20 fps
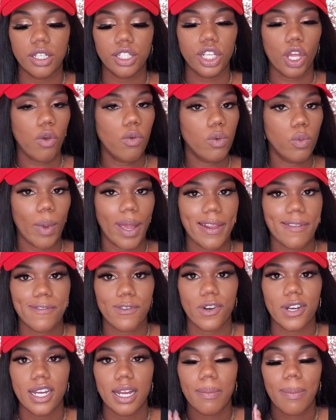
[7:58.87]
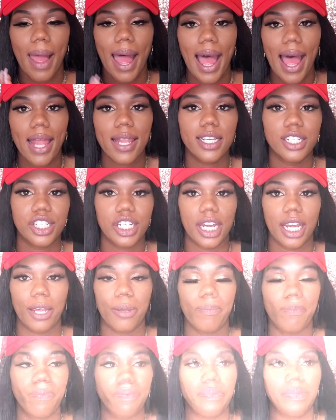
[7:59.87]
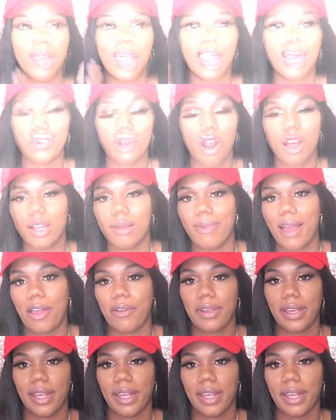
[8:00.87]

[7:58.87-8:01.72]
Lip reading: don't wait for an apology. Humans are all about